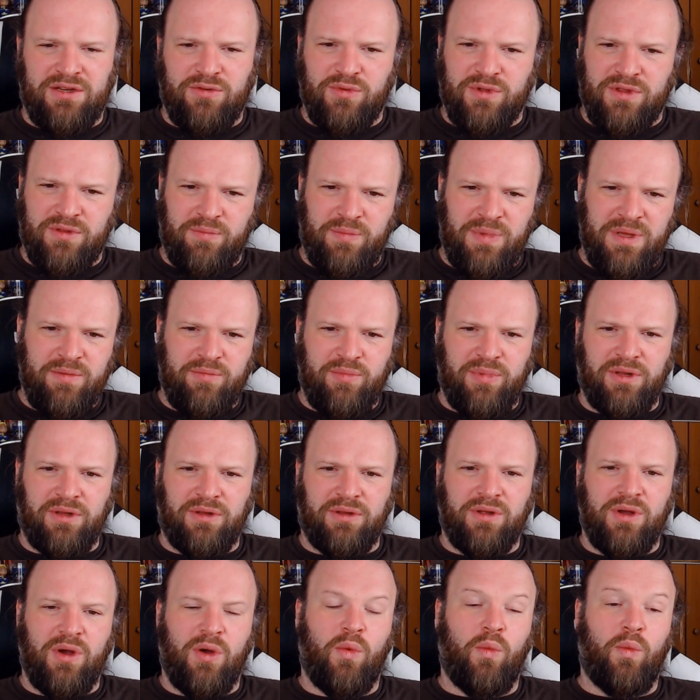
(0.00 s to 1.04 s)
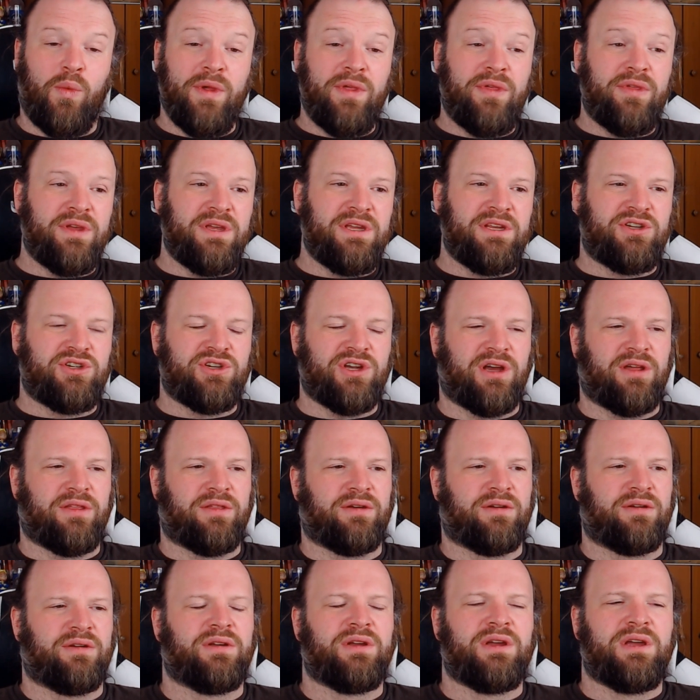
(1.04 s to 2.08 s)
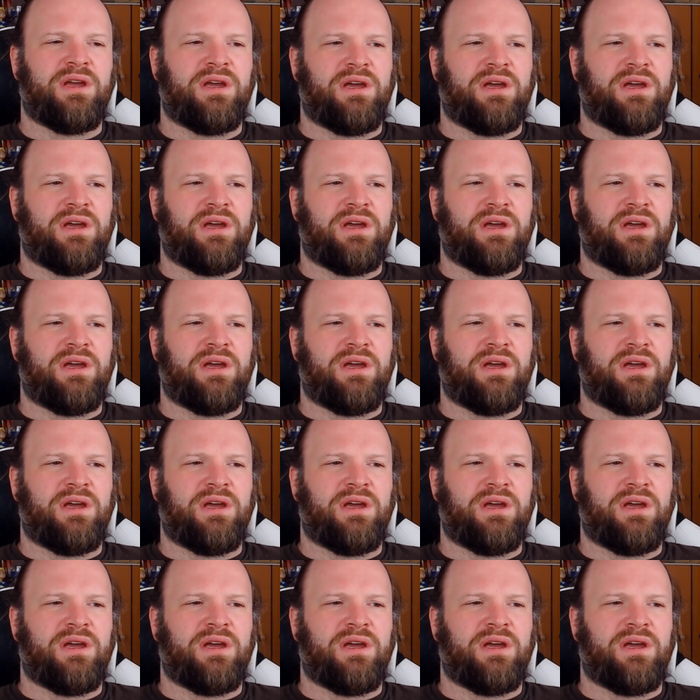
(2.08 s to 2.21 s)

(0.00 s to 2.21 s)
with people, with each other,